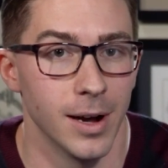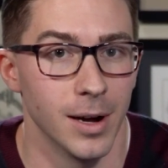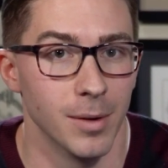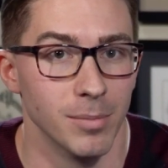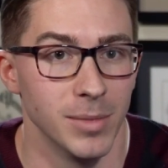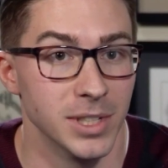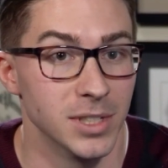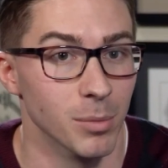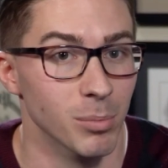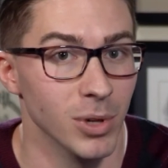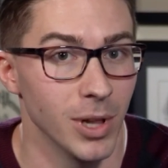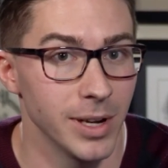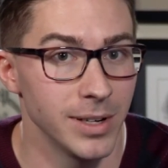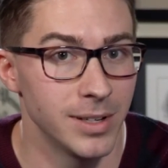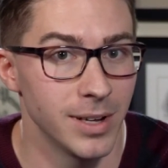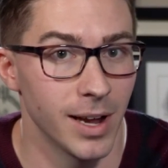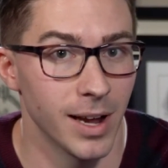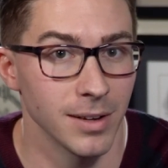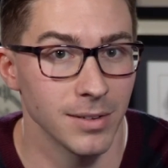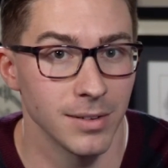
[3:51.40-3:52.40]
it's a blood
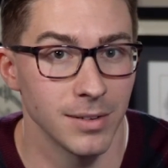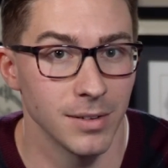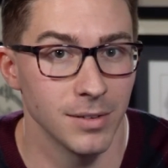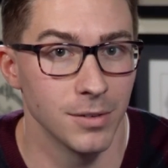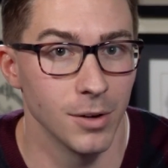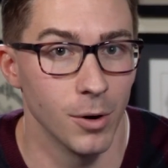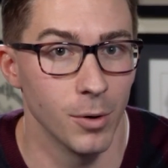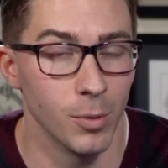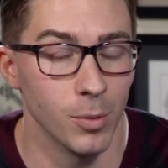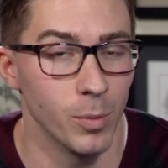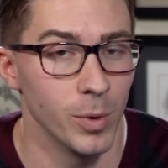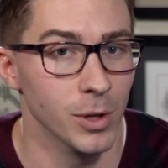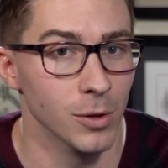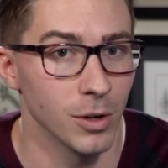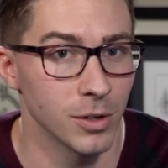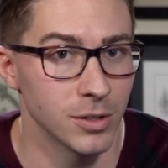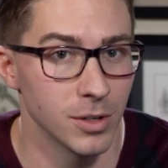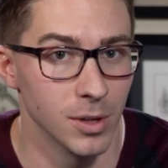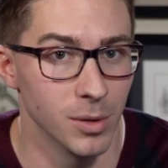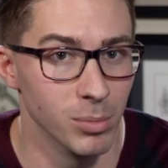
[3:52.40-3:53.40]
test. So we
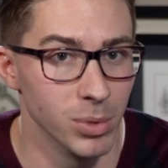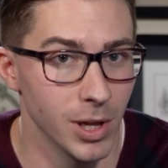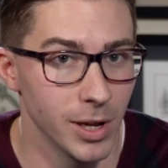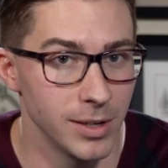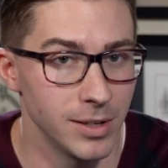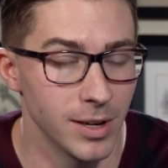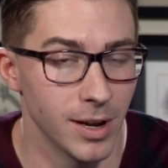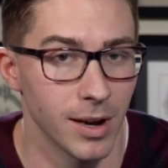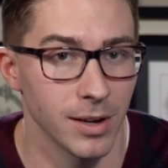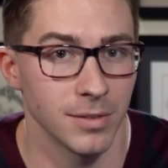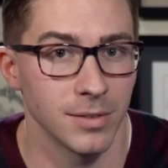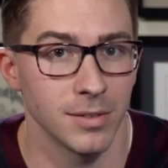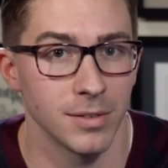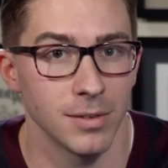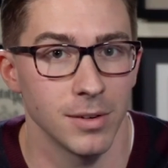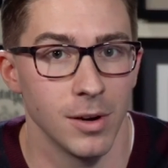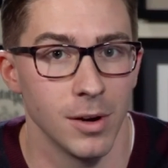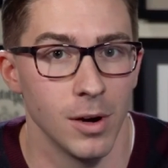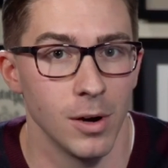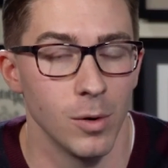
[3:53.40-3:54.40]
look to the blood
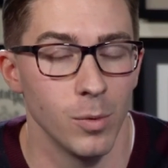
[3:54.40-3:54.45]
tests.